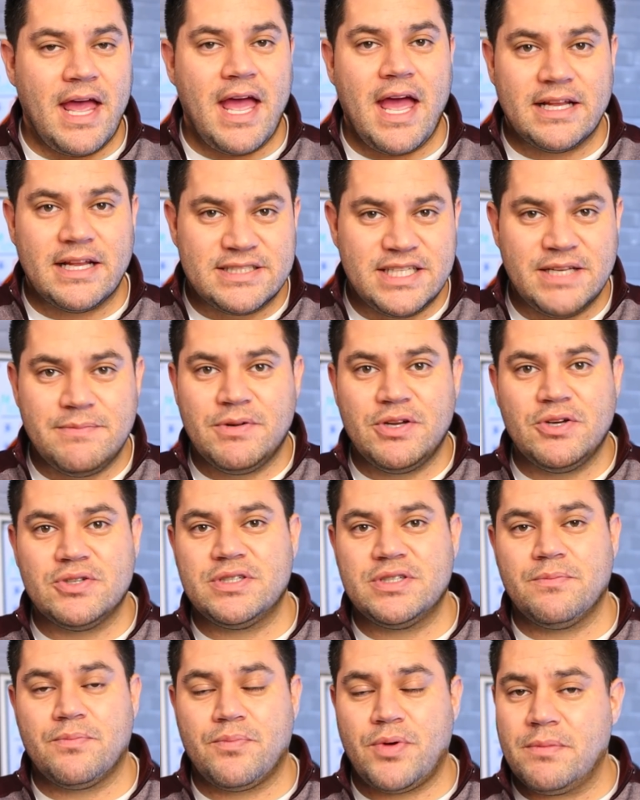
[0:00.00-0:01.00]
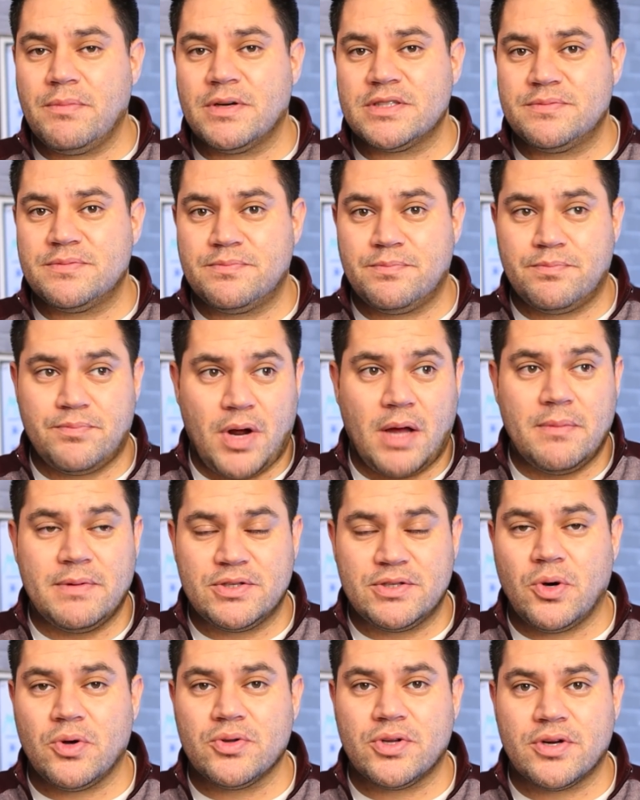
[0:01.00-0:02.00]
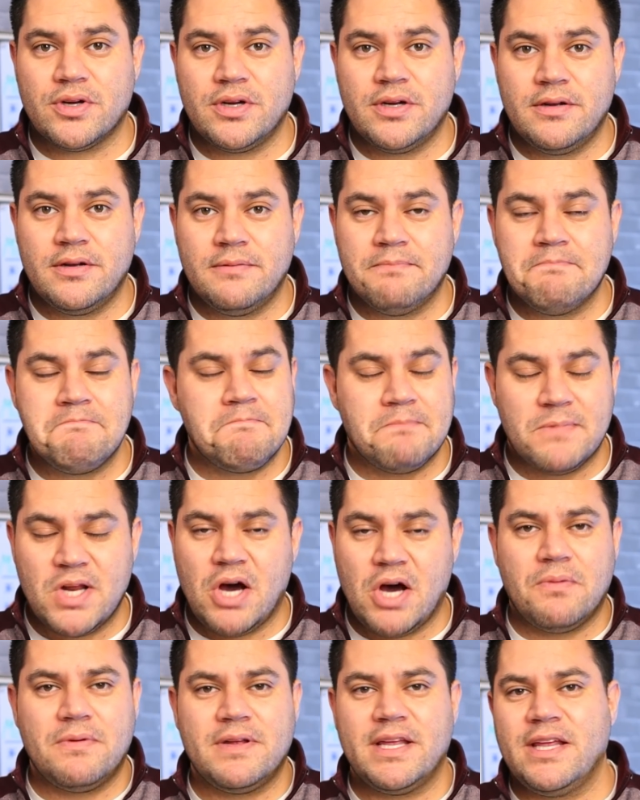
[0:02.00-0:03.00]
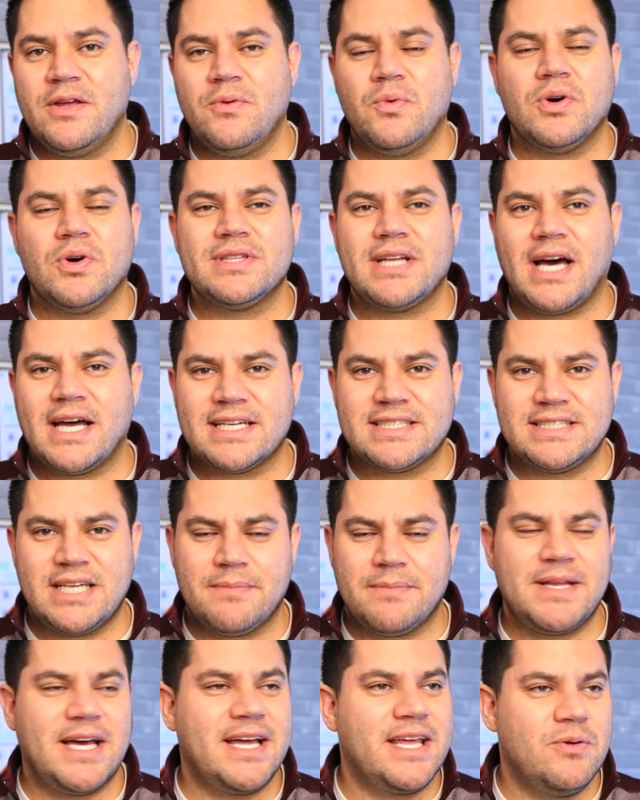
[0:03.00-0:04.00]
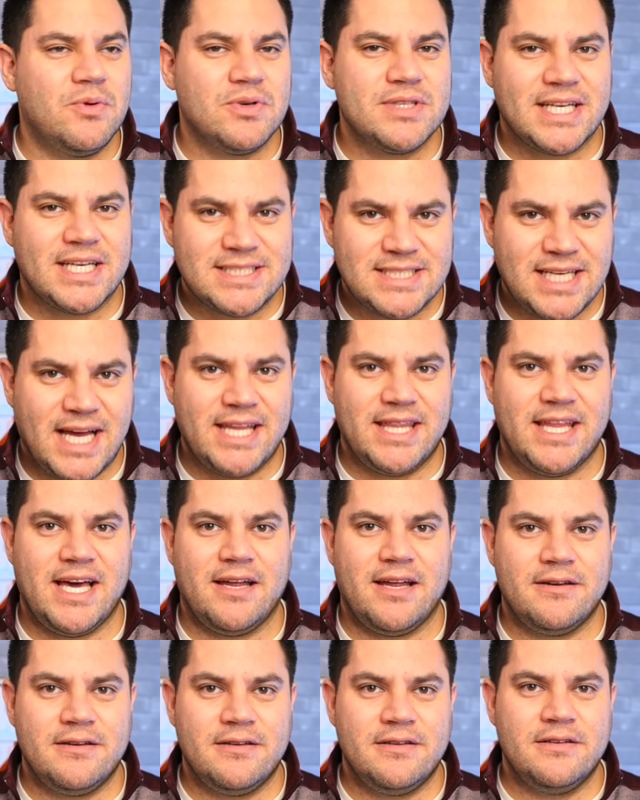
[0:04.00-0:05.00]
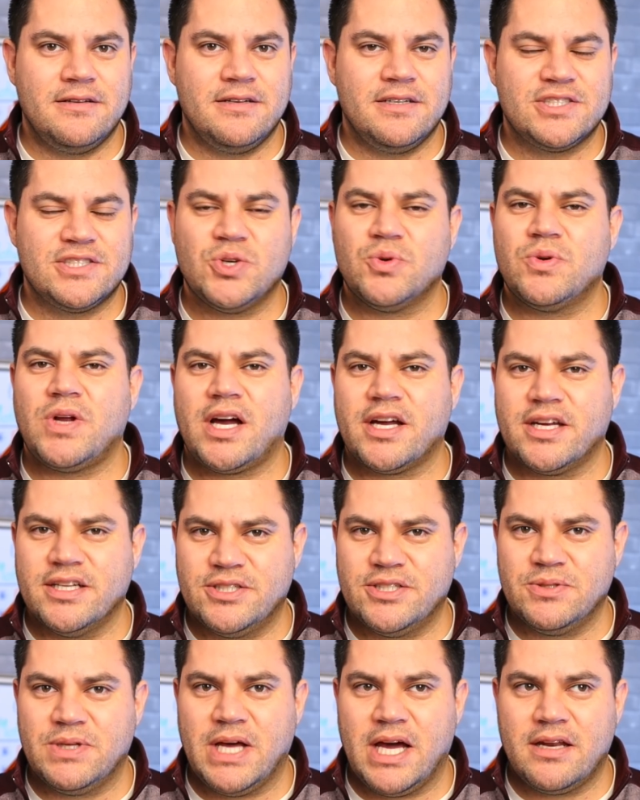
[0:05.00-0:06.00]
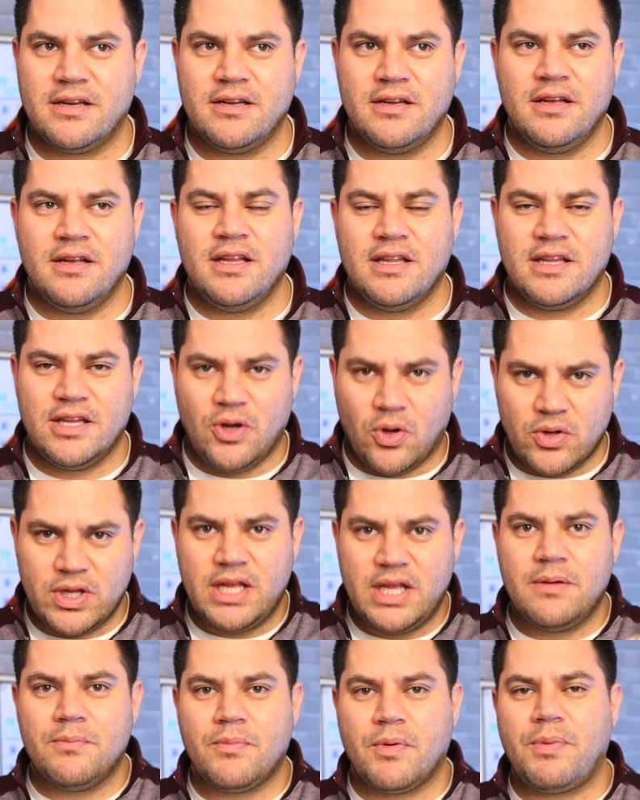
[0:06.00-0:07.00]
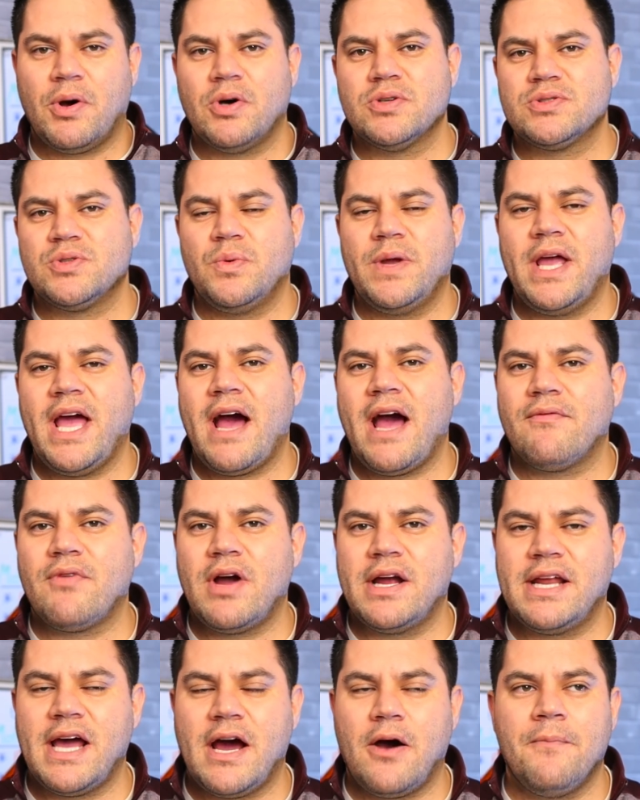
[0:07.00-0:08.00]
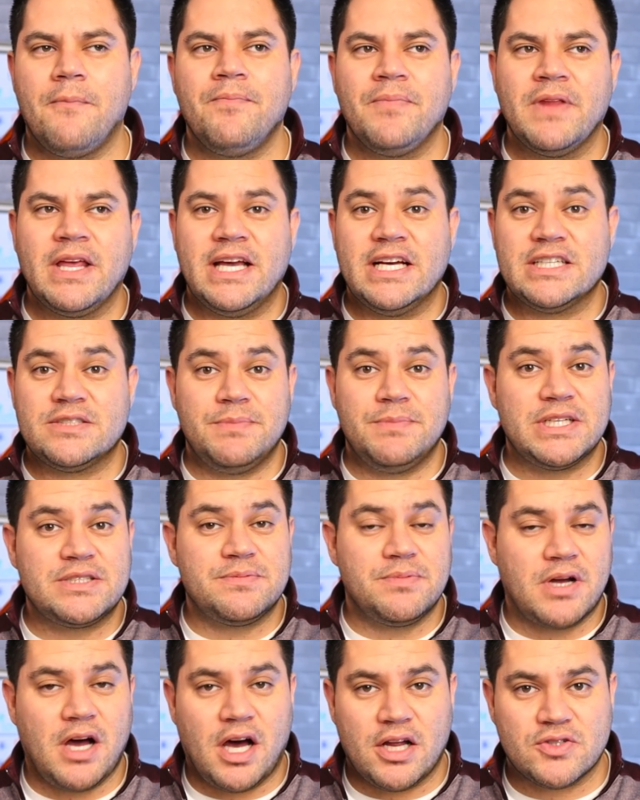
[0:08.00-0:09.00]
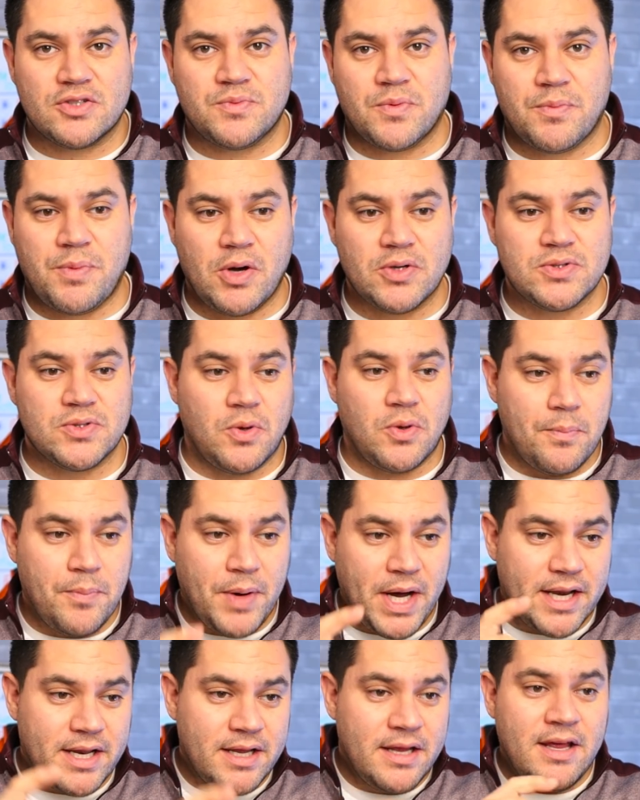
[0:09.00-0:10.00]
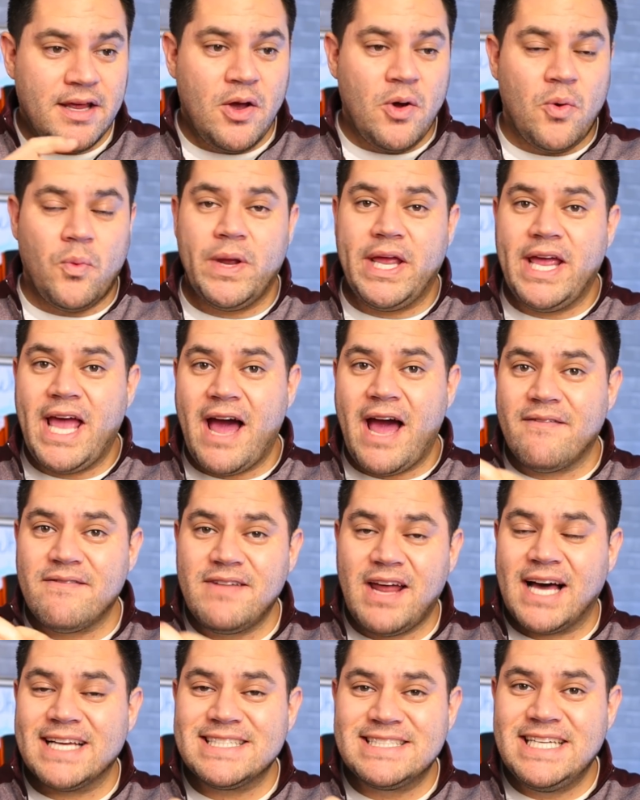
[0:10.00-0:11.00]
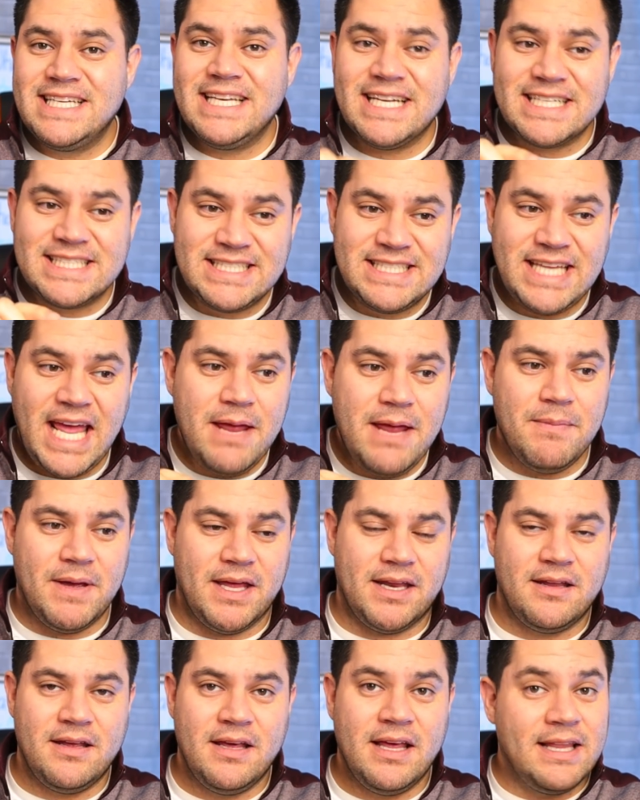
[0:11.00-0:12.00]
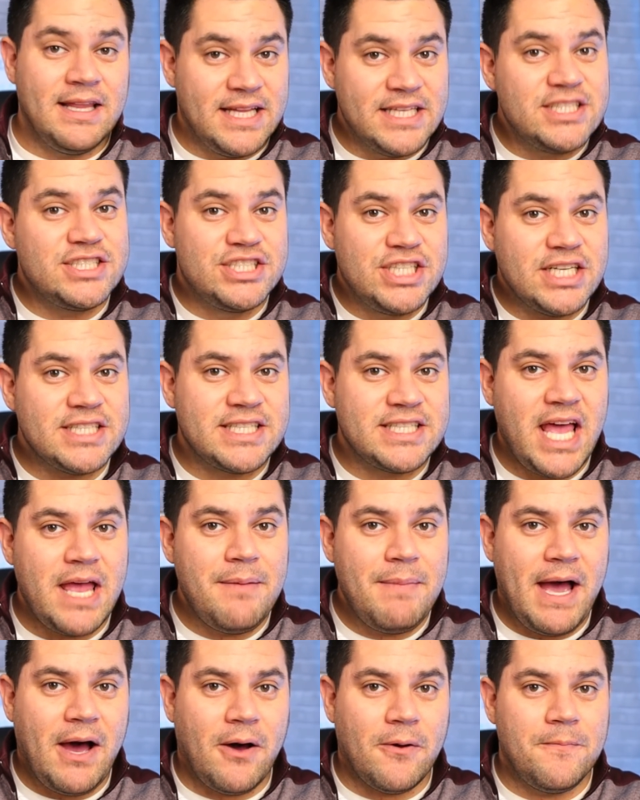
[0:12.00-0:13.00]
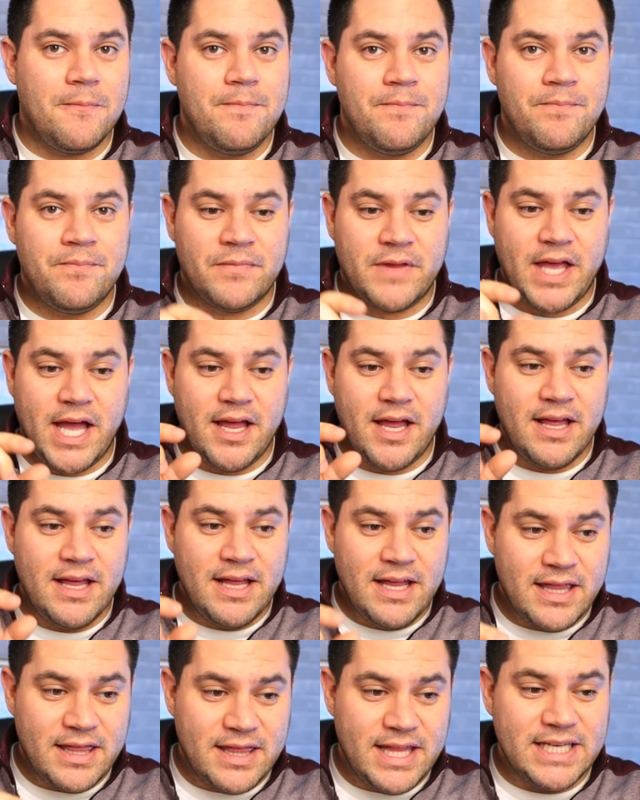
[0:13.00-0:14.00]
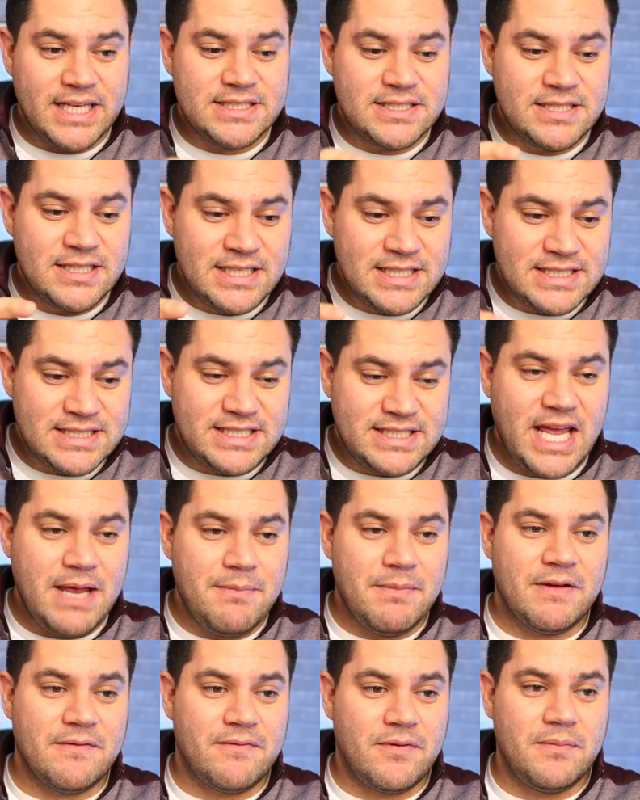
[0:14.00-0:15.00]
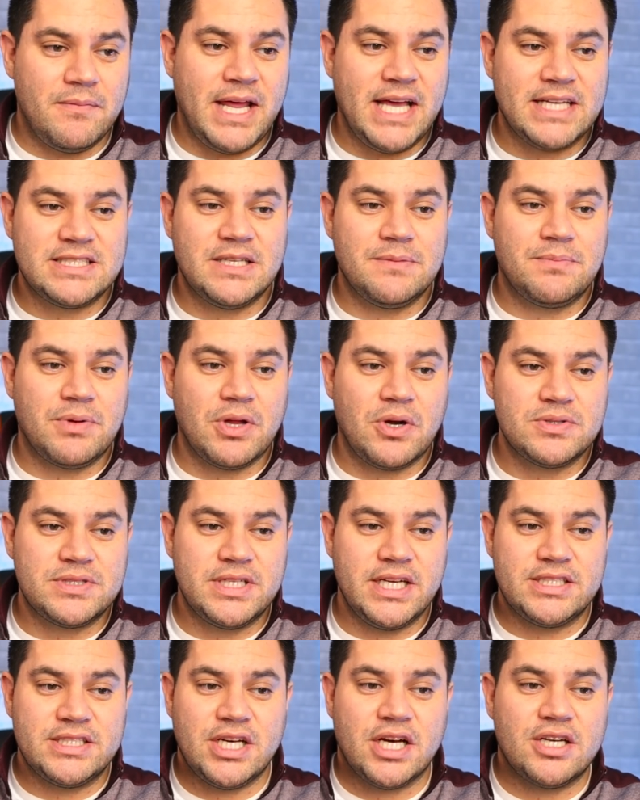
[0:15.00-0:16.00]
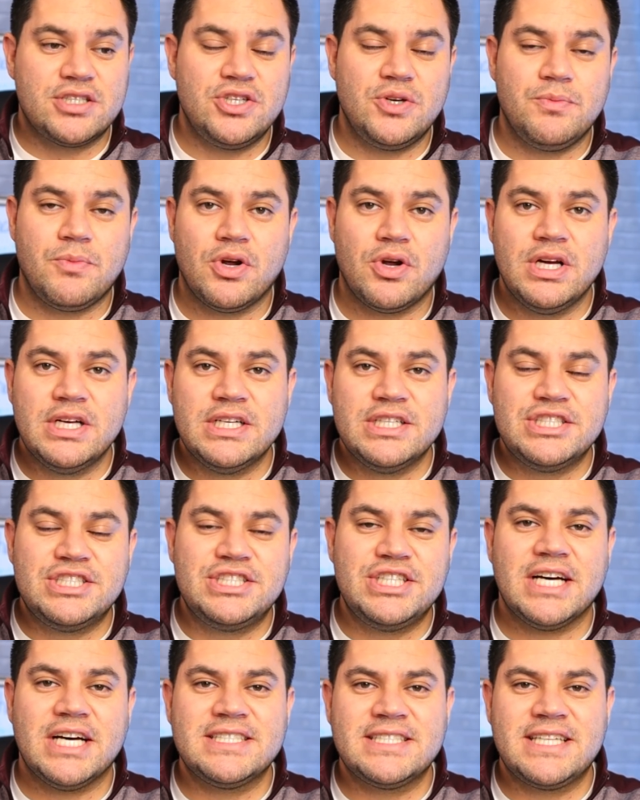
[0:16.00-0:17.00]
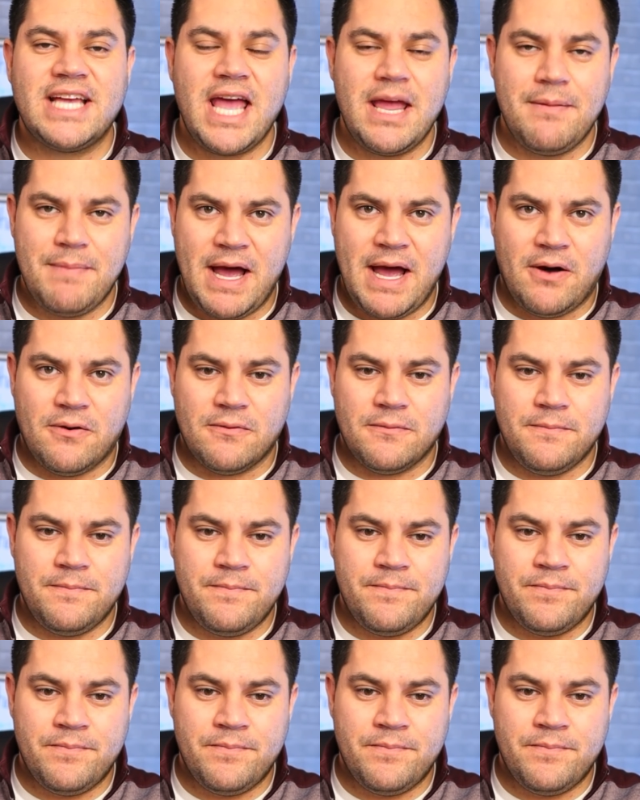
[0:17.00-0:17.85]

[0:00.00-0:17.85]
And Steve Mnuchin pretty much probably told her, no, he will not accept that. He will not sign that. So we're not going to do that. The only proposal we have right now is Mitch McConnell's proposal, but we have not seen a statement. This just came out. Okay? This statement from Nancy Pelosi and Chuck Schumer just came out.